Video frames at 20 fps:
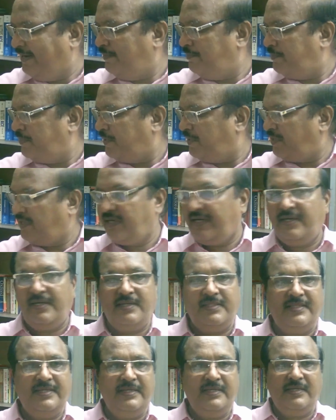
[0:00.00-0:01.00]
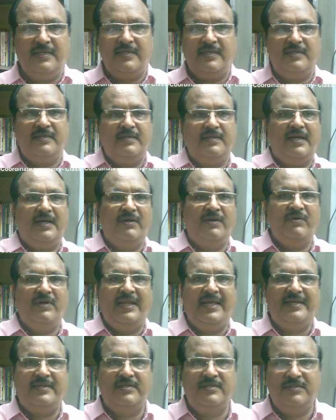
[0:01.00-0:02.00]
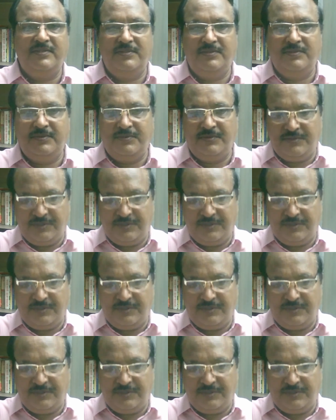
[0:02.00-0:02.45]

important thing I would like to